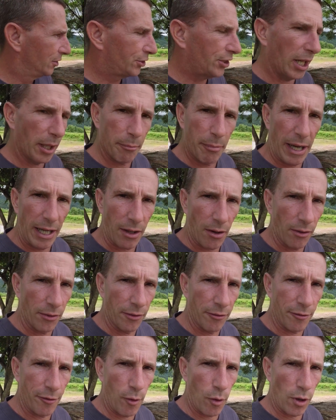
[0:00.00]
check back
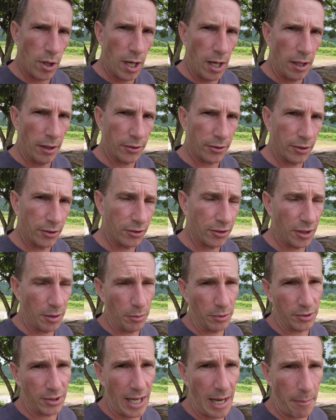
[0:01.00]
on the forecast and
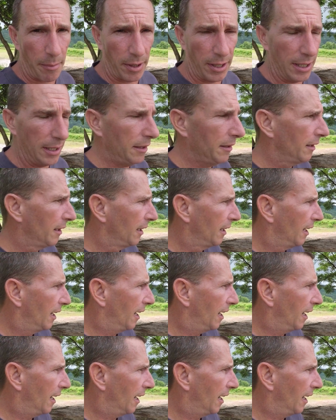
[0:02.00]
see what's happening.